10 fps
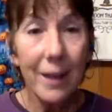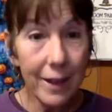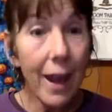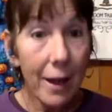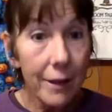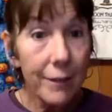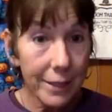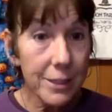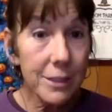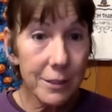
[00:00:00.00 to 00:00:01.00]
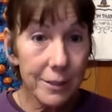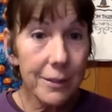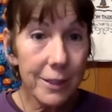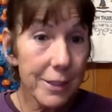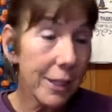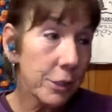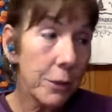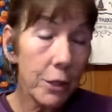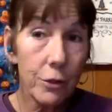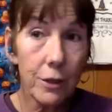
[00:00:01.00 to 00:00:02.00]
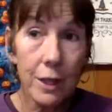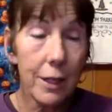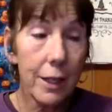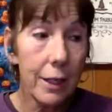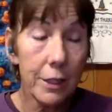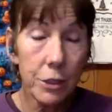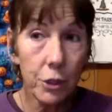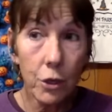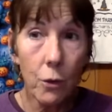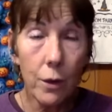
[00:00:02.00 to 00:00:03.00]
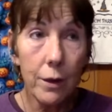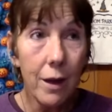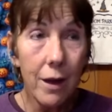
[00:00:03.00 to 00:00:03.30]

yeah, that's because yeah. that's what you're thinking. Because you're going,